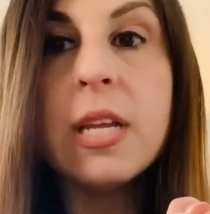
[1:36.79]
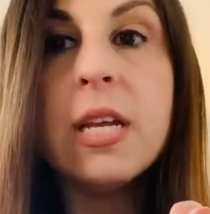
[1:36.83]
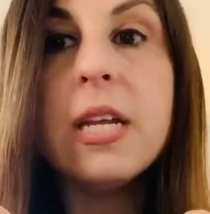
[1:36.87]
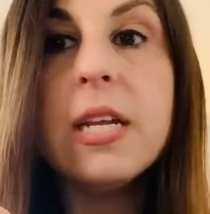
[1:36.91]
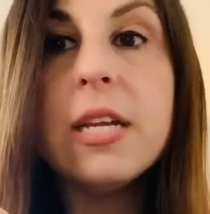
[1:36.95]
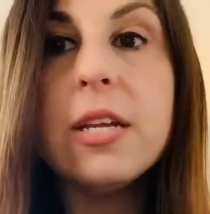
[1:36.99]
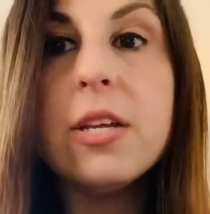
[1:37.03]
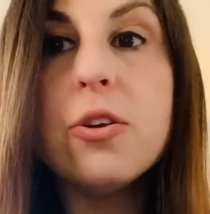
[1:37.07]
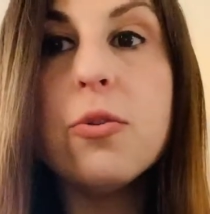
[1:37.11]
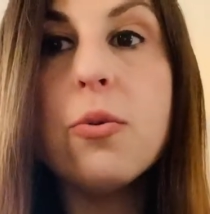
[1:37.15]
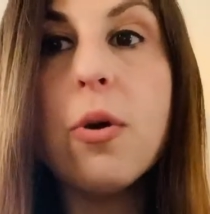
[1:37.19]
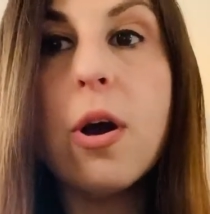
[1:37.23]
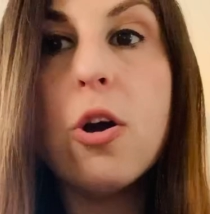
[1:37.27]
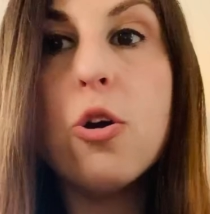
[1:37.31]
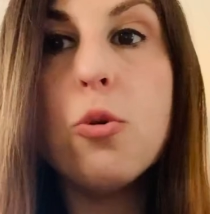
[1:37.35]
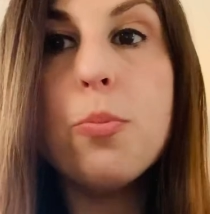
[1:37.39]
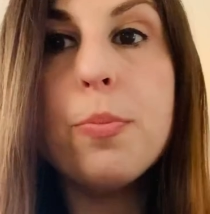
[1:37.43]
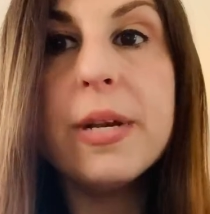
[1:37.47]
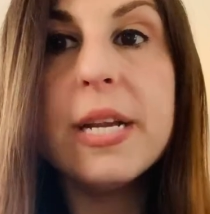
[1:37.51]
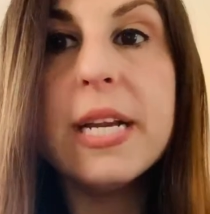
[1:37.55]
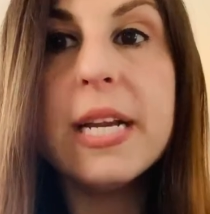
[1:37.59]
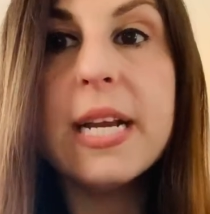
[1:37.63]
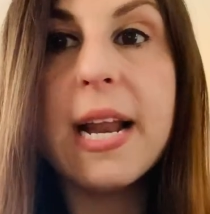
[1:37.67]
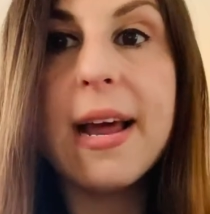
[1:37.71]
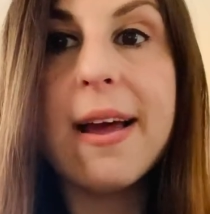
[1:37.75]
you
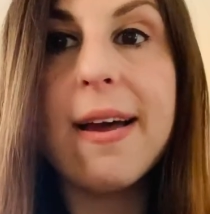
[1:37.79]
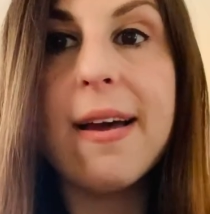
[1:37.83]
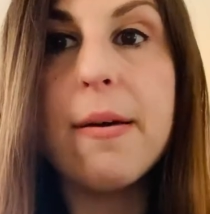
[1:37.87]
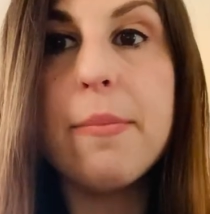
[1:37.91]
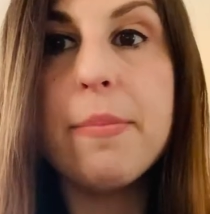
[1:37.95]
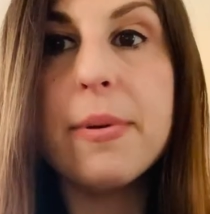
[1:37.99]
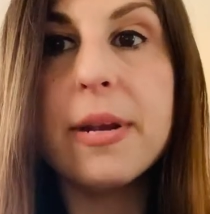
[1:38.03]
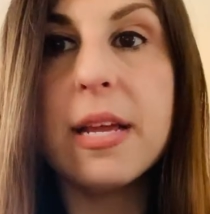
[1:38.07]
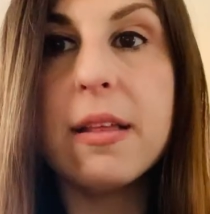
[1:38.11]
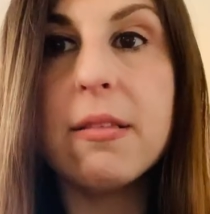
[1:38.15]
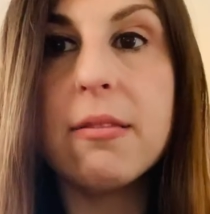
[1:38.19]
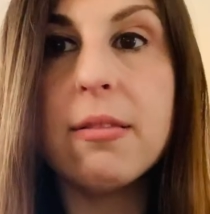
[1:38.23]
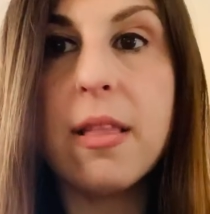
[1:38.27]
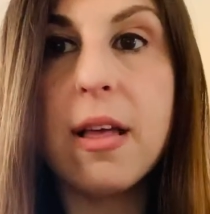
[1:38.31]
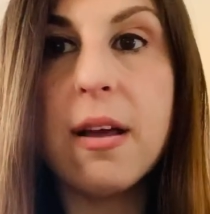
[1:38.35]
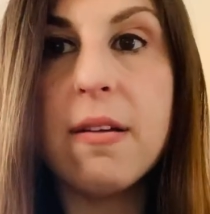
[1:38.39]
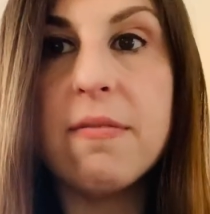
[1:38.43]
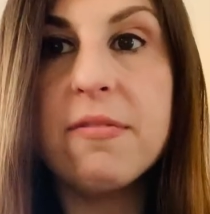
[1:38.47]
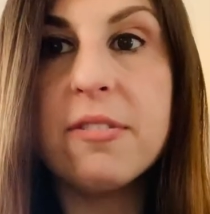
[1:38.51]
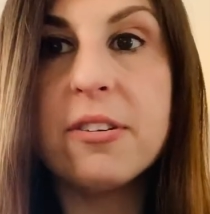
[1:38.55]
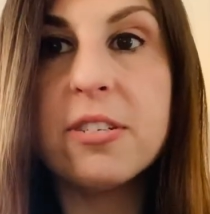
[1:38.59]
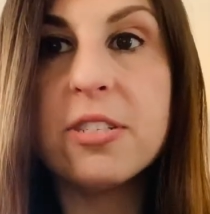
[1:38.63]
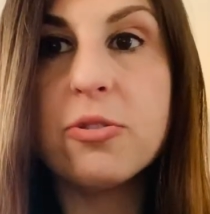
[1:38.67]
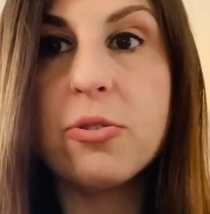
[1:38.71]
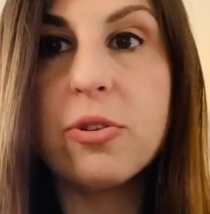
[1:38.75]
open it up and I love
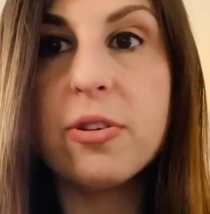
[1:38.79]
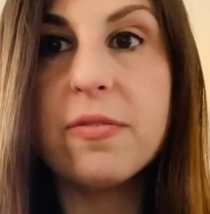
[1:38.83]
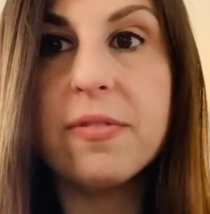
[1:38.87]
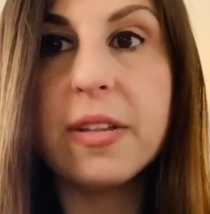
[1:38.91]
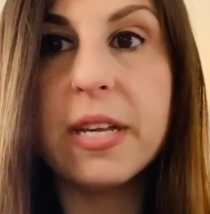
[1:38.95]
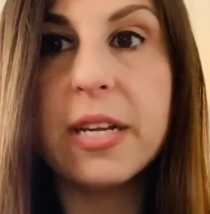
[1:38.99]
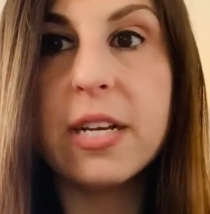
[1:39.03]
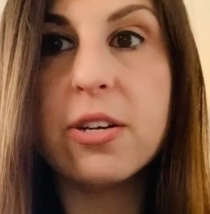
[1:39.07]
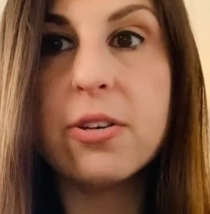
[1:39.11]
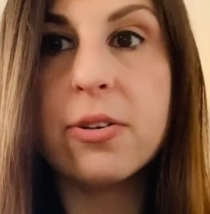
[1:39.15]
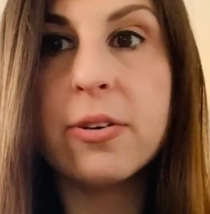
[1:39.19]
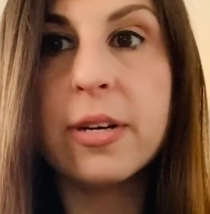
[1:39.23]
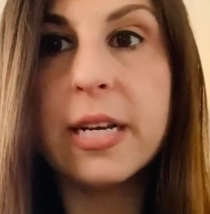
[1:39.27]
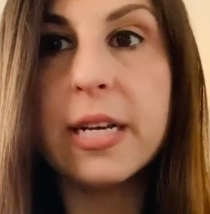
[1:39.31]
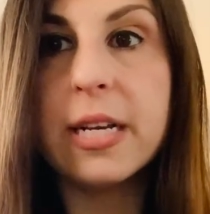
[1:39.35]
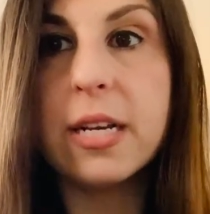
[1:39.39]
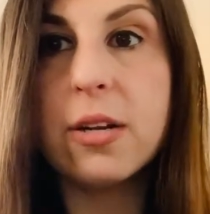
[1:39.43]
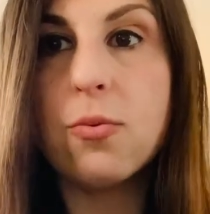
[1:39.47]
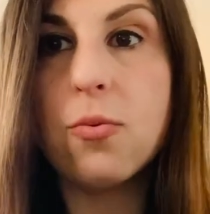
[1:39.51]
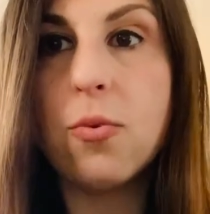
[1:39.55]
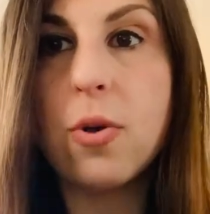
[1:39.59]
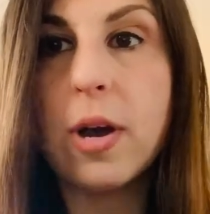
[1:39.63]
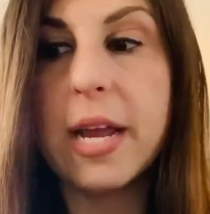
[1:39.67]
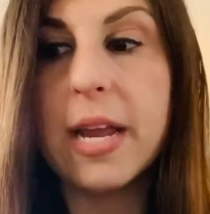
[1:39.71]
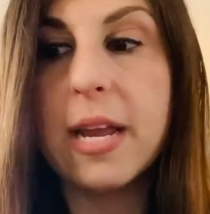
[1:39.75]
their sort of like green
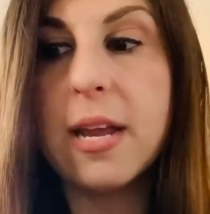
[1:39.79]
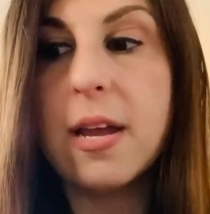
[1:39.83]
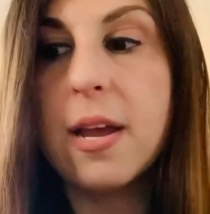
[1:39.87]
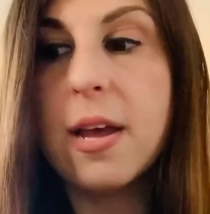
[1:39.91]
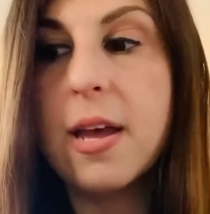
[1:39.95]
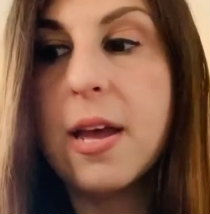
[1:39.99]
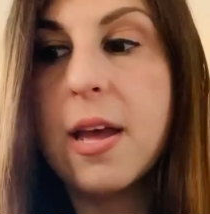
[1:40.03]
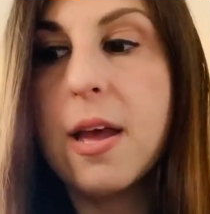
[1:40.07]
and white